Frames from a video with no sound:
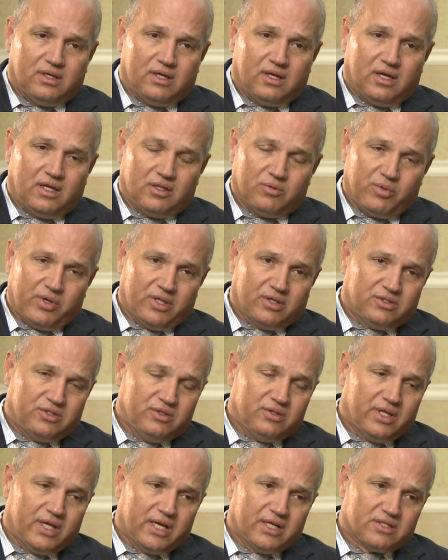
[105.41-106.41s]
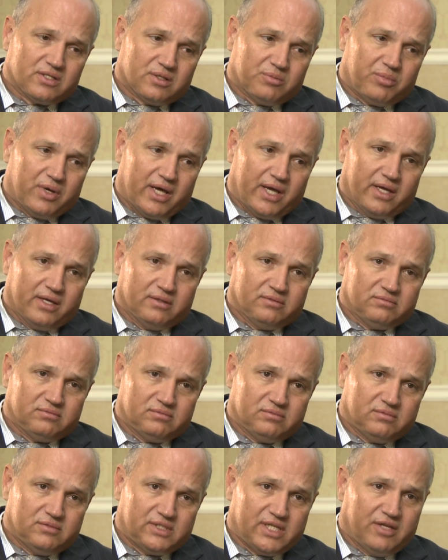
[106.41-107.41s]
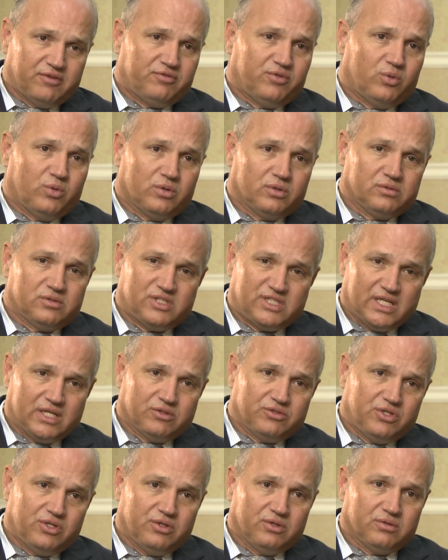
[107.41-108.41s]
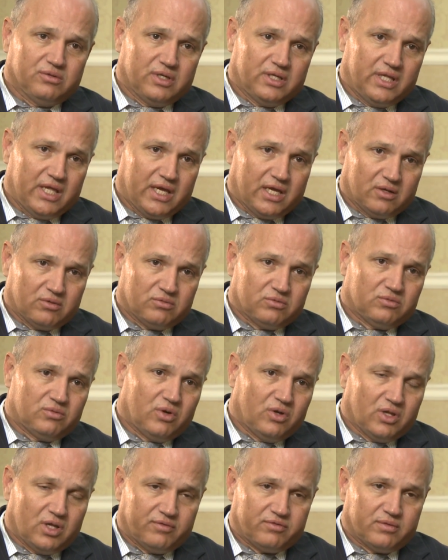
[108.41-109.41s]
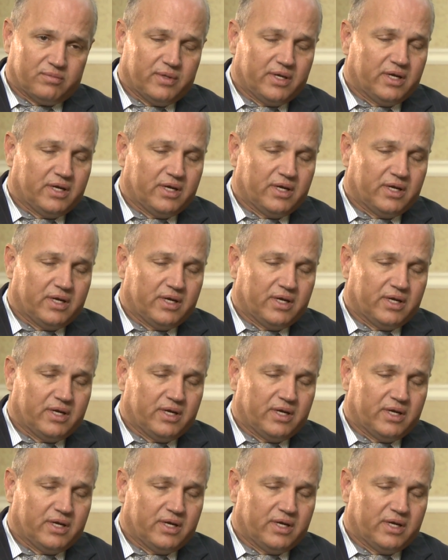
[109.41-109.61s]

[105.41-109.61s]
And the way they'll do that is they'll buy, say 4, sell 2, and they can roll up from